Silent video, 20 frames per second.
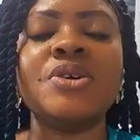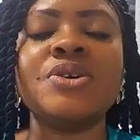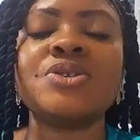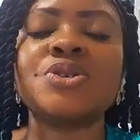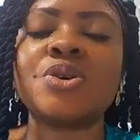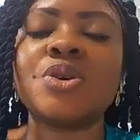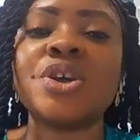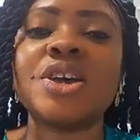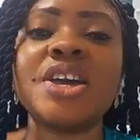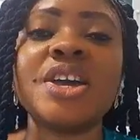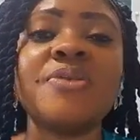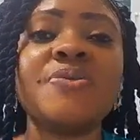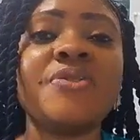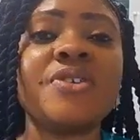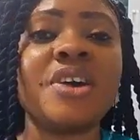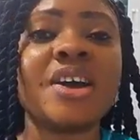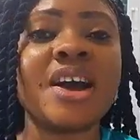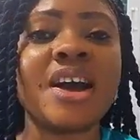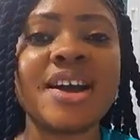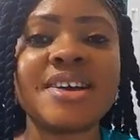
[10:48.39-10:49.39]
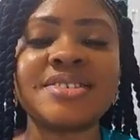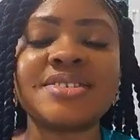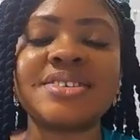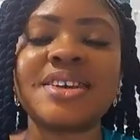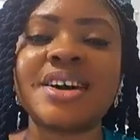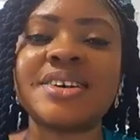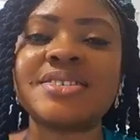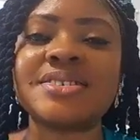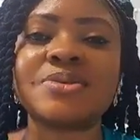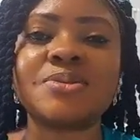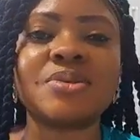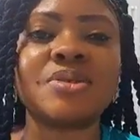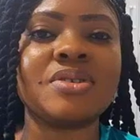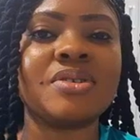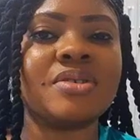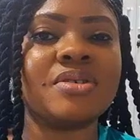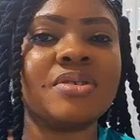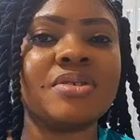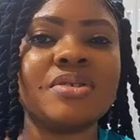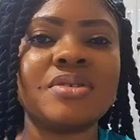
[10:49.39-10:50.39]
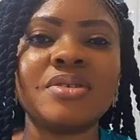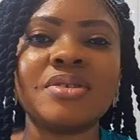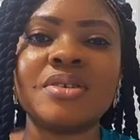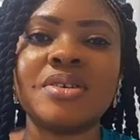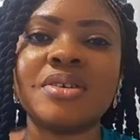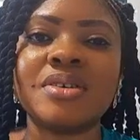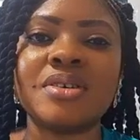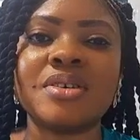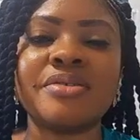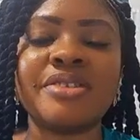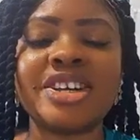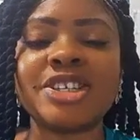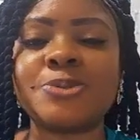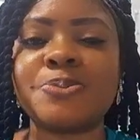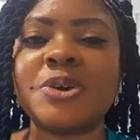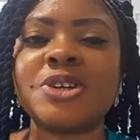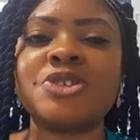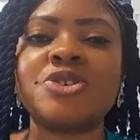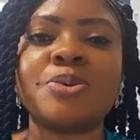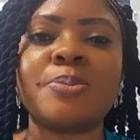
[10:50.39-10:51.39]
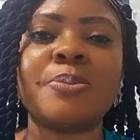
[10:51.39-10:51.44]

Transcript: So if he has that respect